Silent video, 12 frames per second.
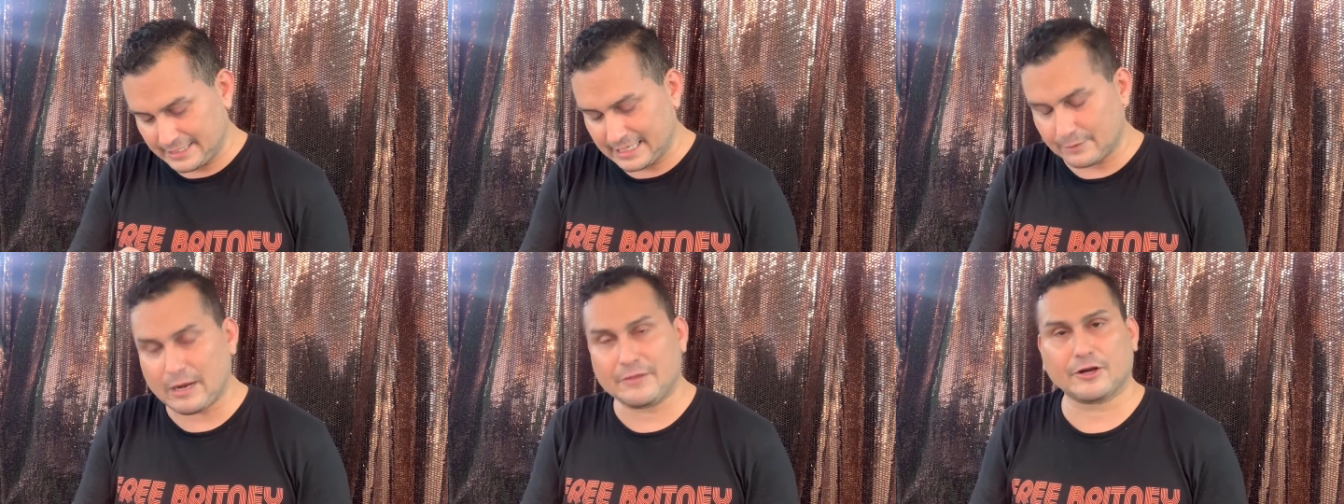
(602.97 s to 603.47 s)

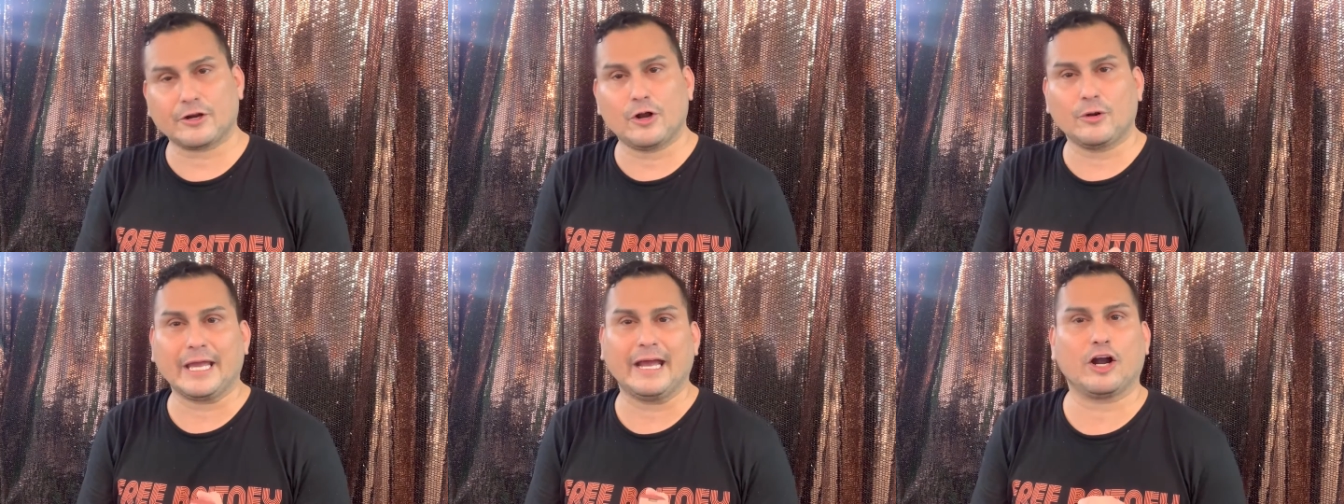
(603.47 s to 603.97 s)
think I'd rather
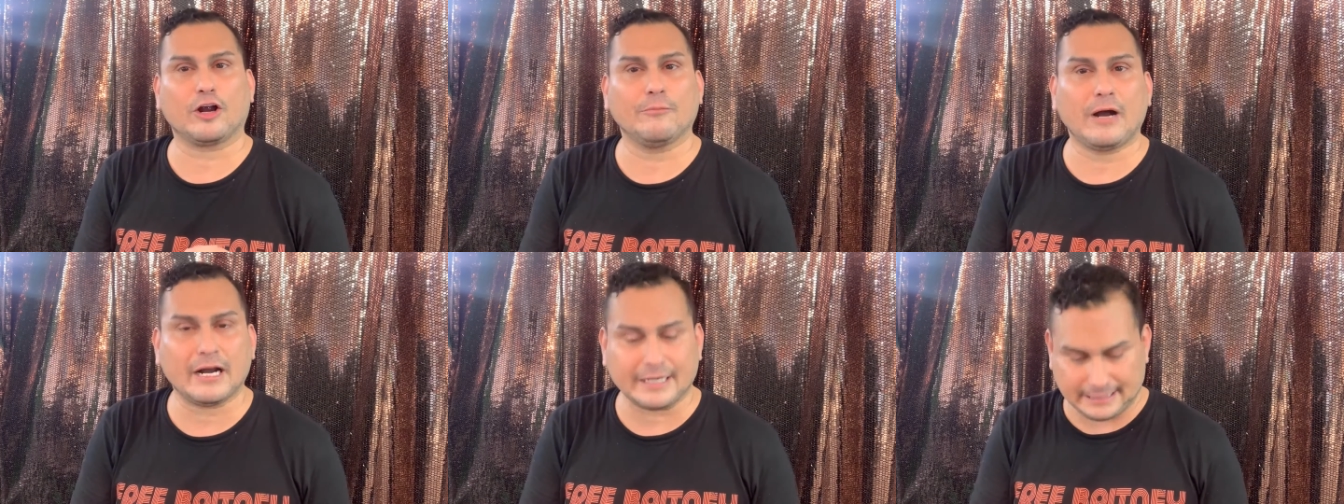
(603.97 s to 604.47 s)
go get
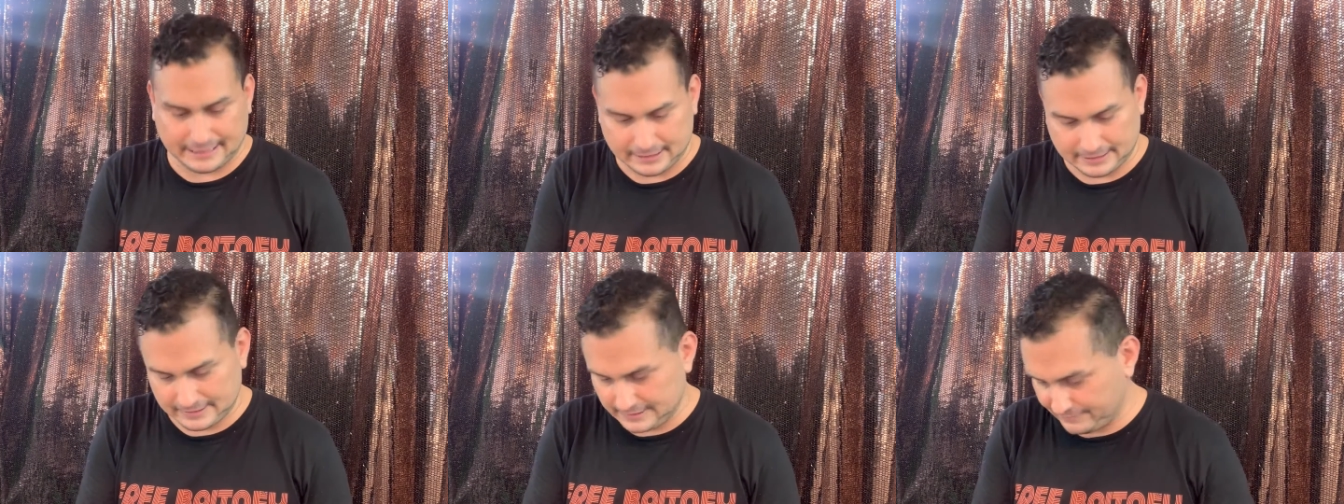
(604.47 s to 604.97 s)
Armani
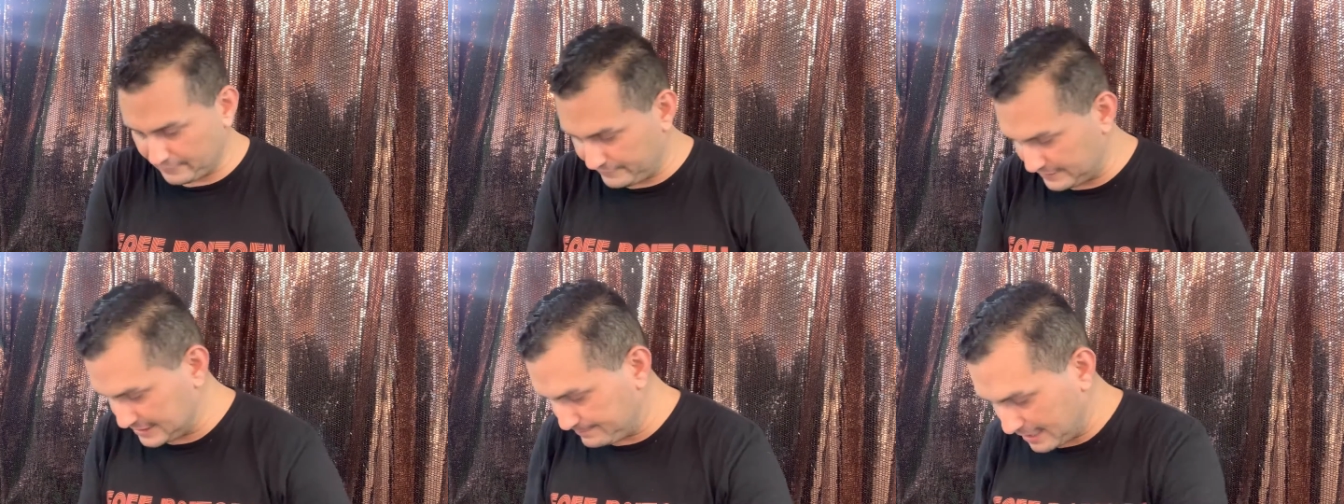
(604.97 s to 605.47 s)
for
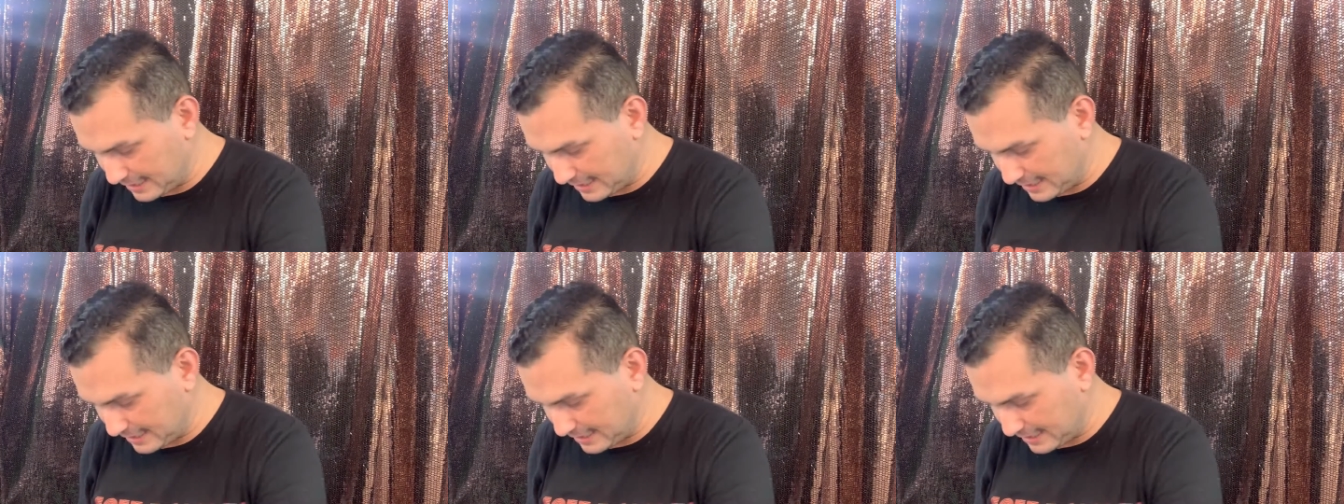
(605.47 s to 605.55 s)
50